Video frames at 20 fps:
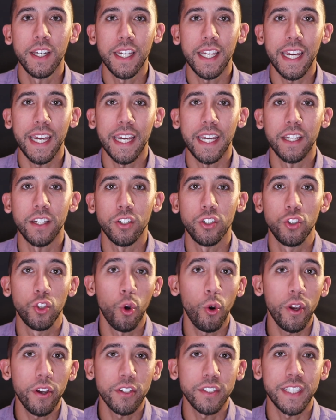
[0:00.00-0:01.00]
in
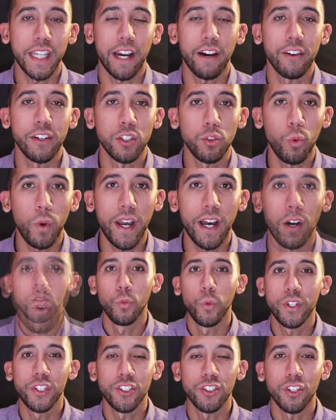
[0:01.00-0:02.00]
Doylestown as well,
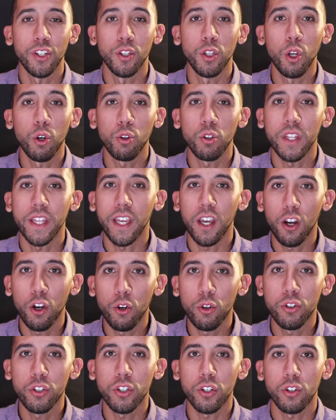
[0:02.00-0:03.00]
which is a locally
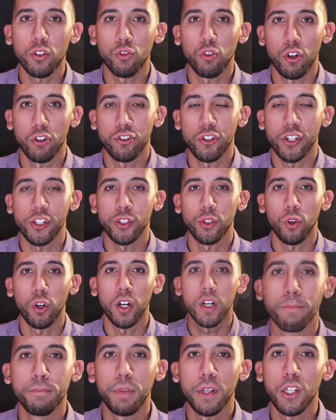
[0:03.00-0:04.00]
owned grocery
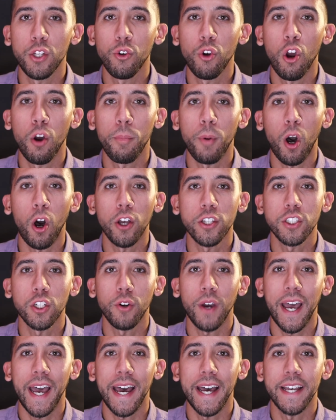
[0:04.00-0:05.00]
store, but New Hope also
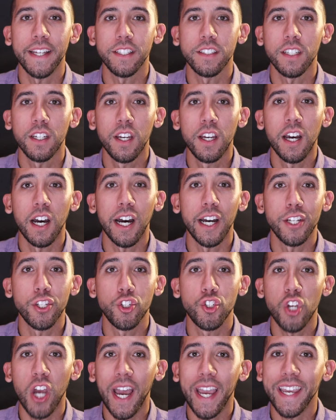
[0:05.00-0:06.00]
has a
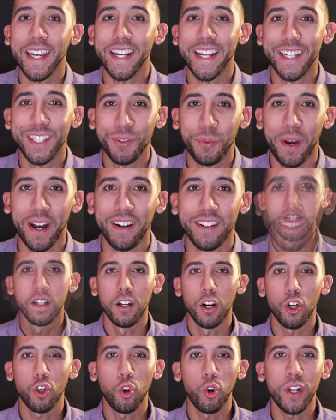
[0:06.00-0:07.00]
Giant as well.
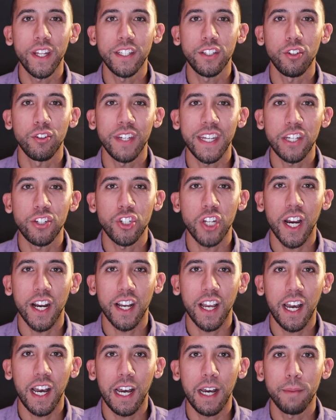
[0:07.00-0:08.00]
According to
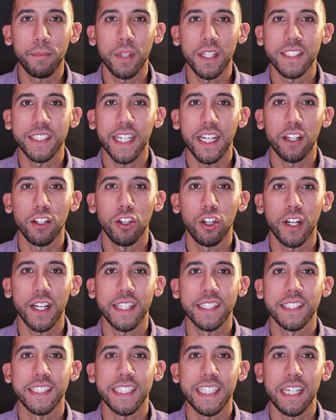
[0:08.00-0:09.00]
niche.com, let's take a look
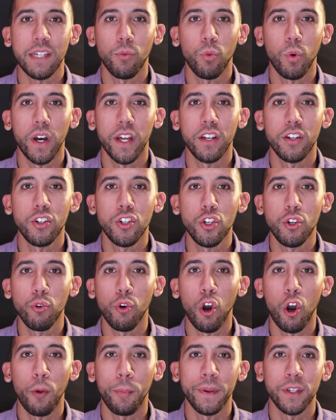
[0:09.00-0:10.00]
and see what New
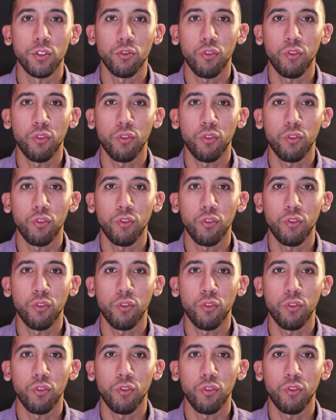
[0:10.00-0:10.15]
Hope is